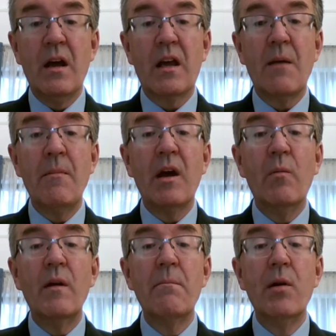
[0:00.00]
coming up
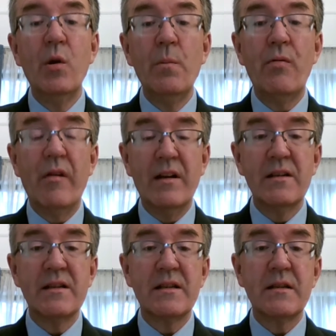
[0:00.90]
with
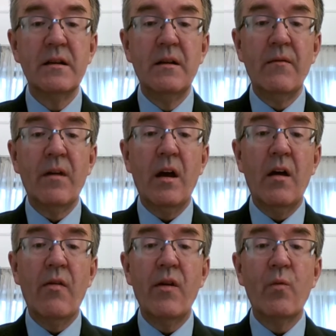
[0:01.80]
blueprints
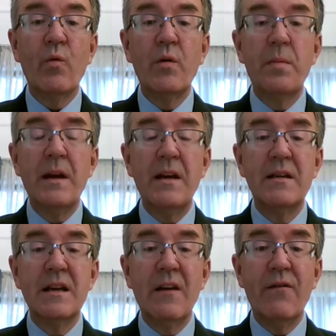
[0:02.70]
that would be
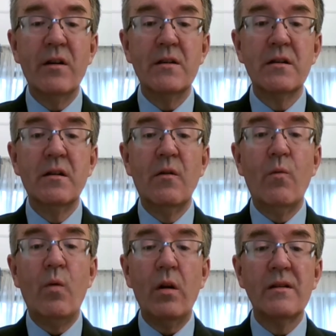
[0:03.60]
delivered
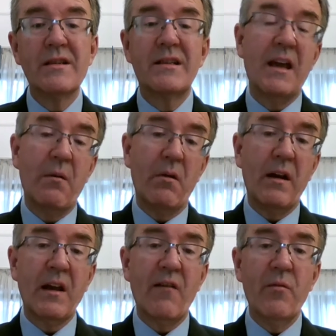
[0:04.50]
once they were
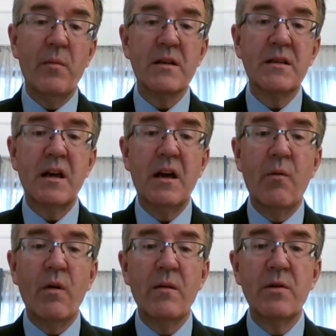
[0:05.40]
in government
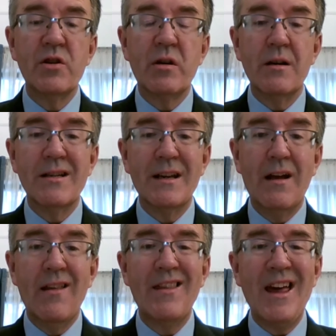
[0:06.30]
with a majority.
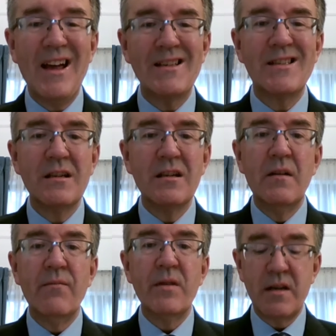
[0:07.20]
And that's
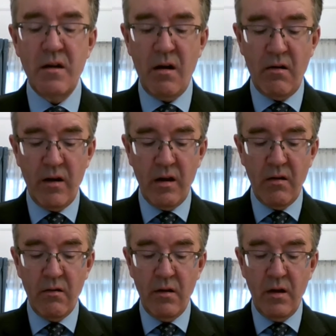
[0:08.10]
the
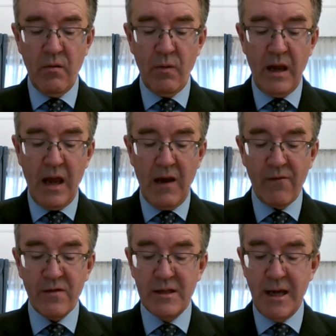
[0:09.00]
scenario we
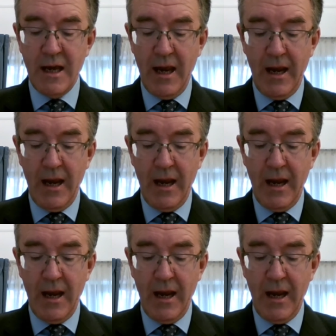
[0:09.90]
have today.